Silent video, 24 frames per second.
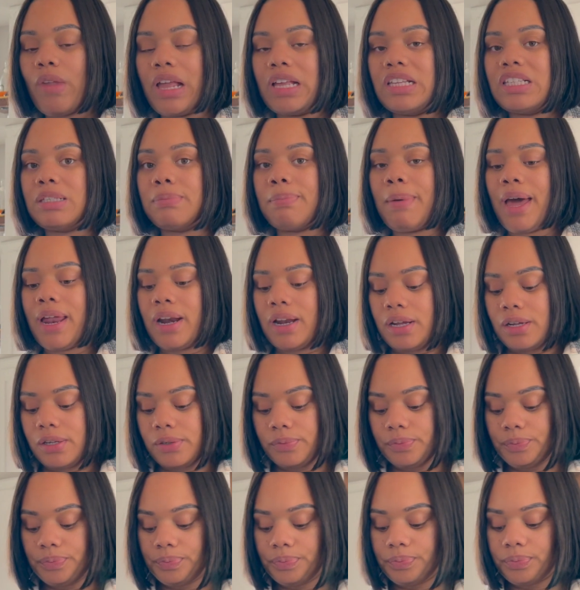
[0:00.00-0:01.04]
Spot on.
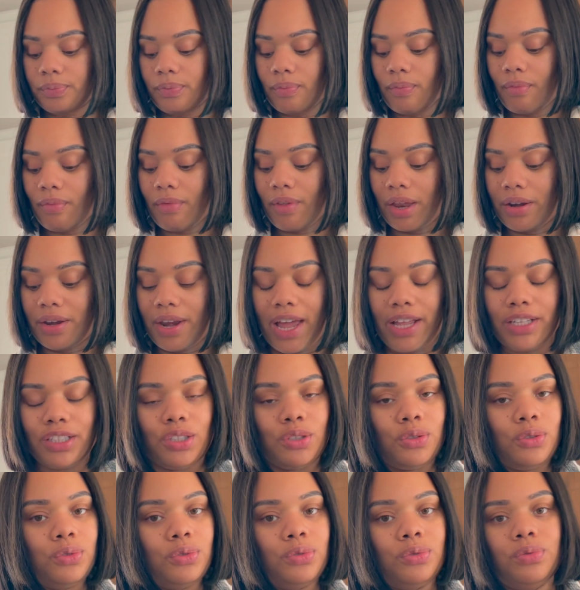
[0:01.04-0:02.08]
Not
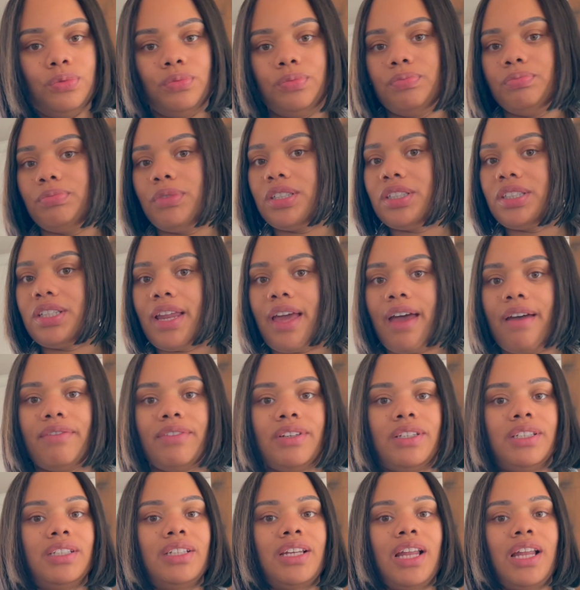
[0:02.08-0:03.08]
too much lavender,